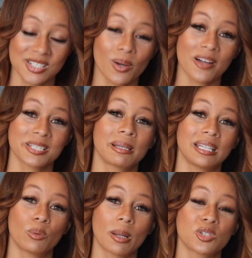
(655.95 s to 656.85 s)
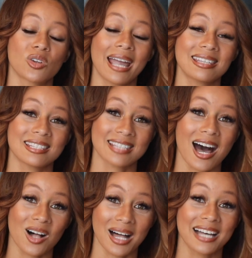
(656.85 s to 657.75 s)
So ultimately, what I'm trying to
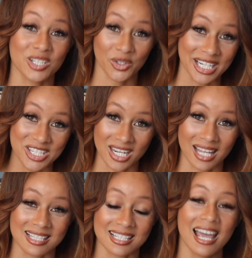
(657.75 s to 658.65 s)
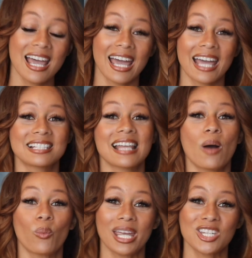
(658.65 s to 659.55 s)
tell as Christians is
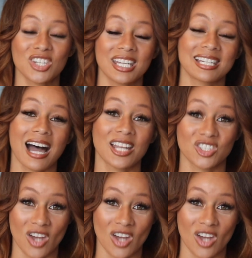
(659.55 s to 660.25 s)
that we should not